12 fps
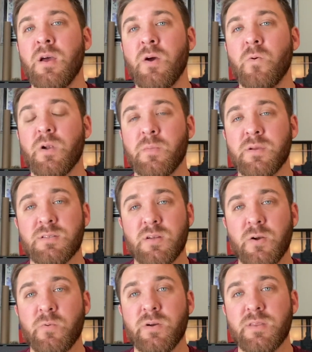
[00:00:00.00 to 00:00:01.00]
what I'm going to
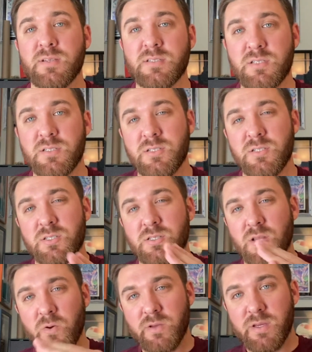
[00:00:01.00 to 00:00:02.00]
start with is
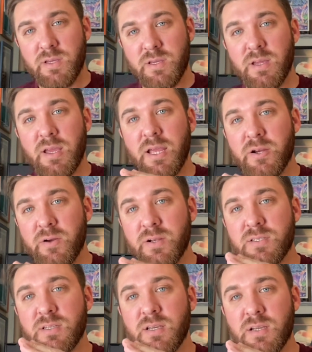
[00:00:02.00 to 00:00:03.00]
slowly
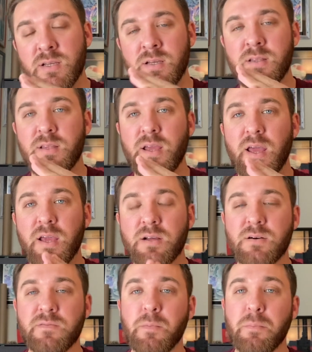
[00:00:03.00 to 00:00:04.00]
increasing the
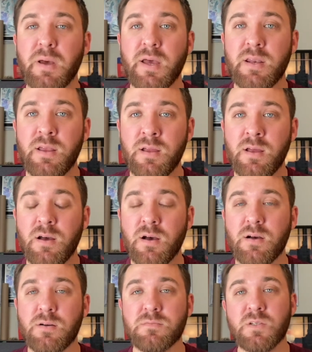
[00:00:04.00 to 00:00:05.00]
angle of the bed
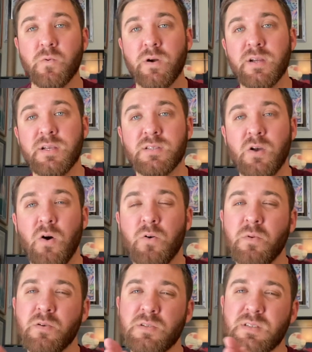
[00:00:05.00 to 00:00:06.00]
to where he's
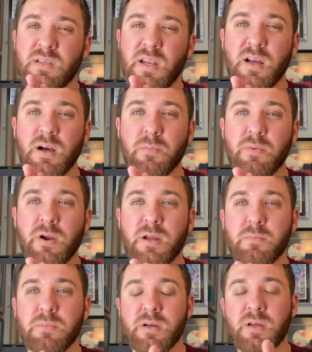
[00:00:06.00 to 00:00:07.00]
almost sitting
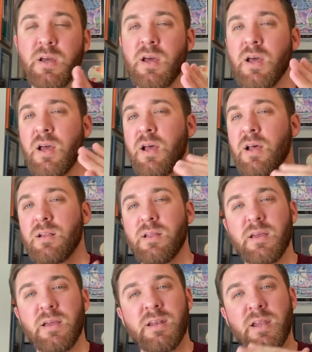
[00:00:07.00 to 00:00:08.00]
upright, but
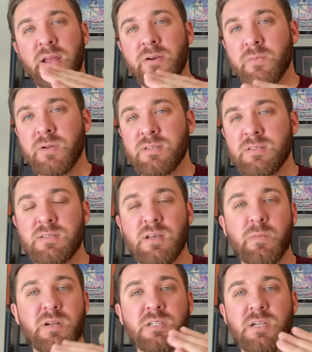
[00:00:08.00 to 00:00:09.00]
in increments. I'm
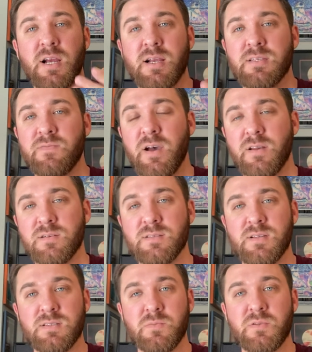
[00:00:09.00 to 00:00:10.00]
going to check his vitals
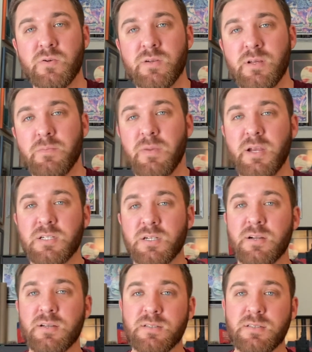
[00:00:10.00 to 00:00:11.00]
as I'm doing it, make sure
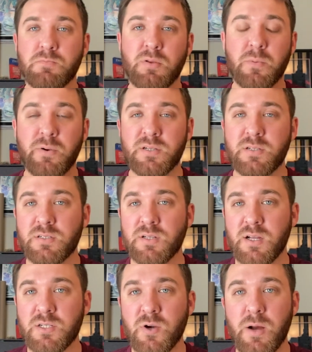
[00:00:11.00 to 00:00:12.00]
his blood pressure is
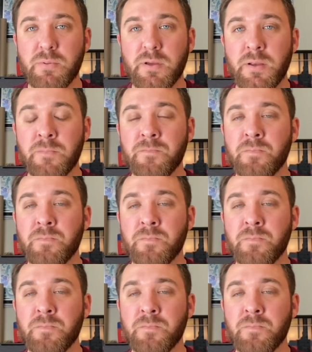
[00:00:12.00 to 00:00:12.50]
not dropping,